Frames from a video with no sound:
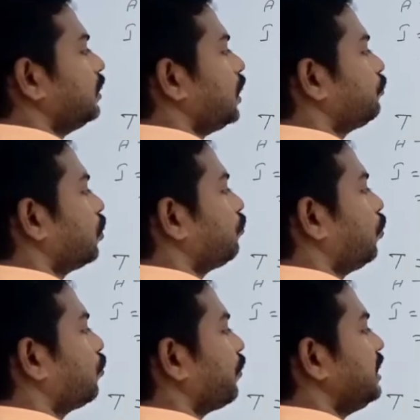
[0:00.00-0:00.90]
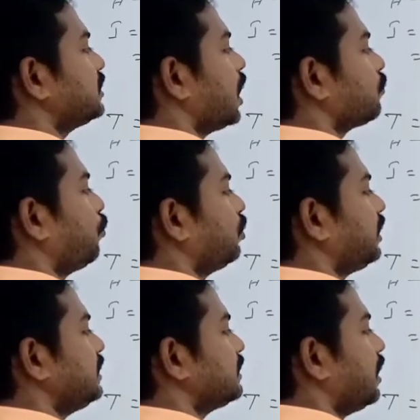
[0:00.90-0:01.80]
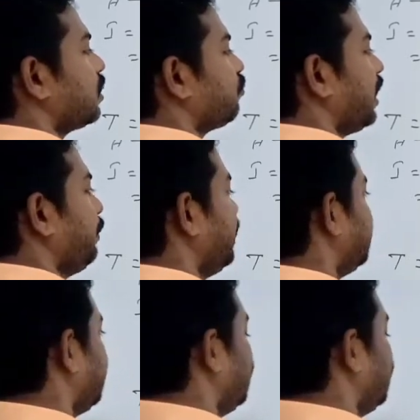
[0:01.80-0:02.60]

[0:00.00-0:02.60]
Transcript: Therefore 4 5s are 4 3s are 5 by 3.